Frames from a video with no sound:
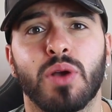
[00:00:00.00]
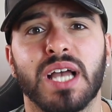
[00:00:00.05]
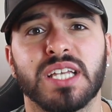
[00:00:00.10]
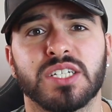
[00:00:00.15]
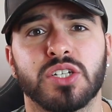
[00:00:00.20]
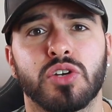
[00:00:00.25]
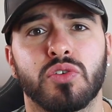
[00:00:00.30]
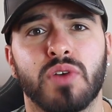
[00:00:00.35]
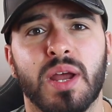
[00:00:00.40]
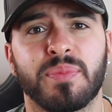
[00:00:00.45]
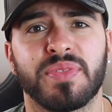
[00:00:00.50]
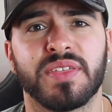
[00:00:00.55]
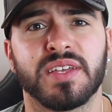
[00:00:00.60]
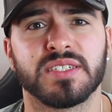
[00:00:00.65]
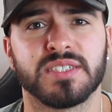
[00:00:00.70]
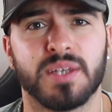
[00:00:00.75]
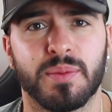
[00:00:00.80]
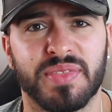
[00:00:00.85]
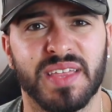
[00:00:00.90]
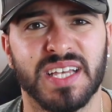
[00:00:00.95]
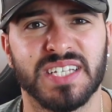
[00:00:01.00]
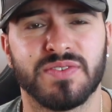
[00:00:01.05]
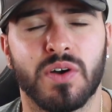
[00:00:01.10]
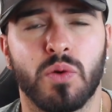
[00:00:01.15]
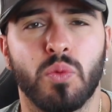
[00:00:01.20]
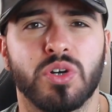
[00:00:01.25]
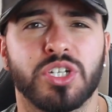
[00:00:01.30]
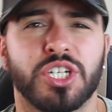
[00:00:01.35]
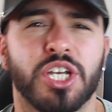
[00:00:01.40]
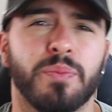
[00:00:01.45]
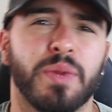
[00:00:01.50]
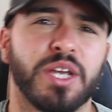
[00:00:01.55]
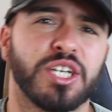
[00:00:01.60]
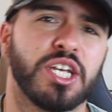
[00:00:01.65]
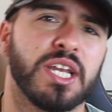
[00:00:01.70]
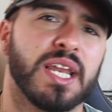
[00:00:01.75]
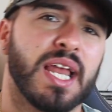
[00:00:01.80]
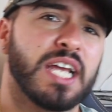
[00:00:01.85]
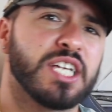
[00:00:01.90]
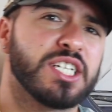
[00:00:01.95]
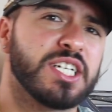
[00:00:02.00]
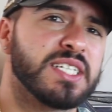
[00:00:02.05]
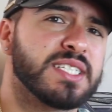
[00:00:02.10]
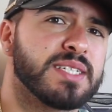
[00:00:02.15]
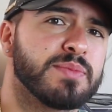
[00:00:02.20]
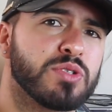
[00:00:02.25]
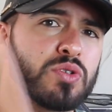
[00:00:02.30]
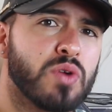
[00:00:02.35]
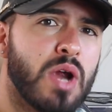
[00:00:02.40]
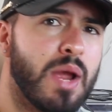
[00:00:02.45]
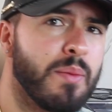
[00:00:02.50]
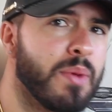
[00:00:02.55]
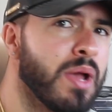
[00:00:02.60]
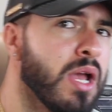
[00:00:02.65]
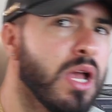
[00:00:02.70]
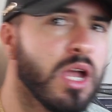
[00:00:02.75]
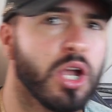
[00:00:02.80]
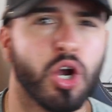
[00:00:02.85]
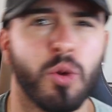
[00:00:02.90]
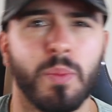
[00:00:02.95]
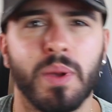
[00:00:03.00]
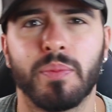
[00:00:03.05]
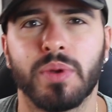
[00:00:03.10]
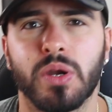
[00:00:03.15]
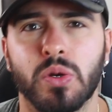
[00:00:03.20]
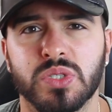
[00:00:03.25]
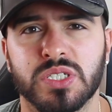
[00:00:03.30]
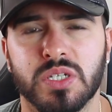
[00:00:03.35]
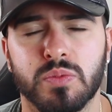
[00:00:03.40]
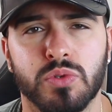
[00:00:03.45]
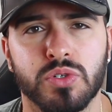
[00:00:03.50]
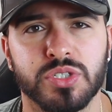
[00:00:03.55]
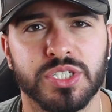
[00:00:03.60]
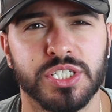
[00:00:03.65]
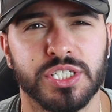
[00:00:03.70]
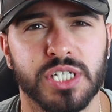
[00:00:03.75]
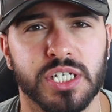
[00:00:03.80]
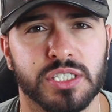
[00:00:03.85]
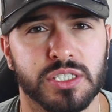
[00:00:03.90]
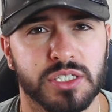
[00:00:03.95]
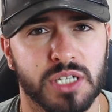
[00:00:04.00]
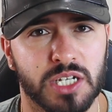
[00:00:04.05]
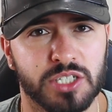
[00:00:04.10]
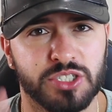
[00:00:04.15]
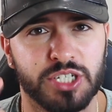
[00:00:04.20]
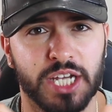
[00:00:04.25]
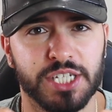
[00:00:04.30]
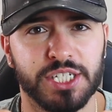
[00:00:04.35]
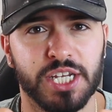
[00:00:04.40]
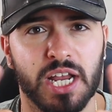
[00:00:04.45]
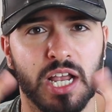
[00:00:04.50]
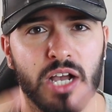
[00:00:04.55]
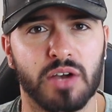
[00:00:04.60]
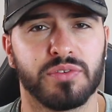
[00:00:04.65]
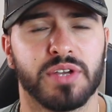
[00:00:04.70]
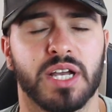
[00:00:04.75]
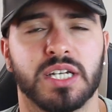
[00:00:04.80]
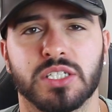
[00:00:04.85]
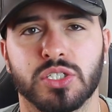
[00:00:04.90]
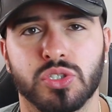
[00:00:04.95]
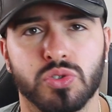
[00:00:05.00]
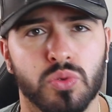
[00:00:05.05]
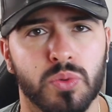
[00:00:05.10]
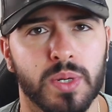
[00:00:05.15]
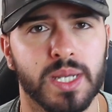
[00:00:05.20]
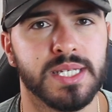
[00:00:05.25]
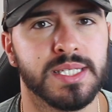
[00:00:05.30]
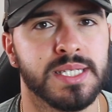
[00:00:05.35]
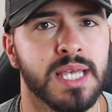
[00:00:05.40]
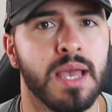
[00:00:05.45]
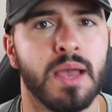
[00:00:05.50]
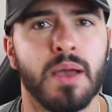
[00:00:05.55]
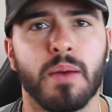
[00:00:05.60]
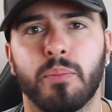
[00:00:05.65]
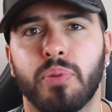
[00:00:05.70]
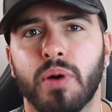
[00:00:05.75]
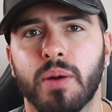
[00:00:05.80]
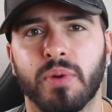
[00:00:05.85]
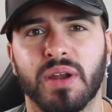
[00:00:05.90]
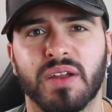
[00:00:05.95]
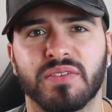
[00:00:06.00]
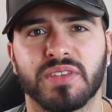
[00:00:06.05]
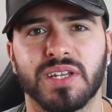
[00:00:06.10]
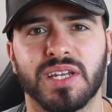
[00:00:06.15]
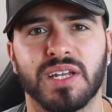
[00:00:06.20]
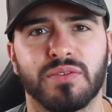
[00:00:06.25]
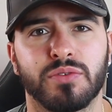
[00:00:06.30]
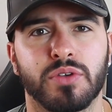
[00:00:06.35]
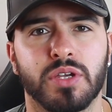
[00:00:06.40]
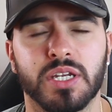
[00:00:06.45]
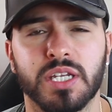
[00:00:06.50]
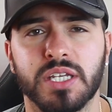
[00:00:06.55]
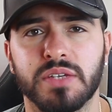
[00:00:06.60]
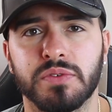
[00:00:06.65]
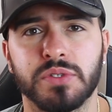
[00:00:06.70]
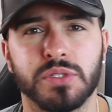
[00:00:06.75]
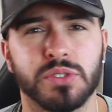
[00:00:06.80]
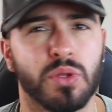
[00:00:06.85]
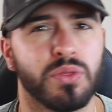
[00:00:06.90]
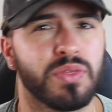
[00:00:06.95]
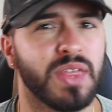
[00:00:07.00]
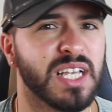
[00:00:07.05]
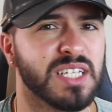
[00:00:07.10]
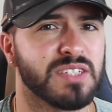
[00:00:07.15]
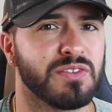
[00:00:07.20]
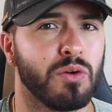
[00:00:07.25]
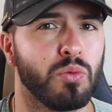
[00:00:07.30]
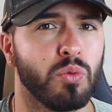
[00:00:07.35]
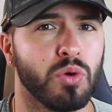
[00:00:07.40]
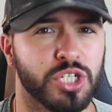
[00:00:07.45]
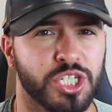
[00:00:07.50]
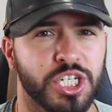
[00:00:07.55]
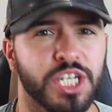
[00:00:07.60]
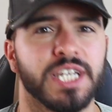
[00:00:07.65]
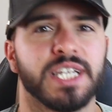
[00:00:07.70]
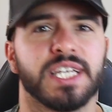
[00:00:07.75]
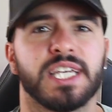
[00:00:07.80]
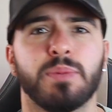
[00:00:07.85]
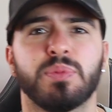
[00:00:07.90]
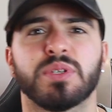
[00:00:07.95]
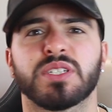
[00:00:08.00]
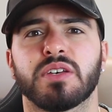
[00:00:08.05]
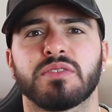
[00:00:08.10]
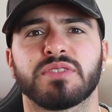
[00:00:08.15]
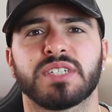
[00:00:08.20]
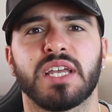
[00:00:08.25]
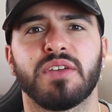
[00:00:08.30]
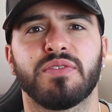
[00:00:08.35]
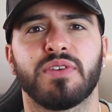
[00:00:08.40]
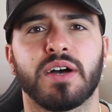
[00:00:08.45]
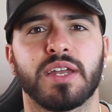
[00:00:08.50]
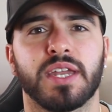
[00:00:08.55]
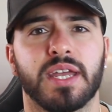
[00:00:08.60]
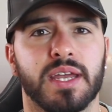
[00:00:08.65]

guys. I'm gonna wrap things up. Thanks for watching. Make sure you like, share, subscribe. Comment below with some more suggestions. I'll try to check out for you guys as always. But I'm gonna have to love you and leave you. So thanks for watching. Keep yourself safe out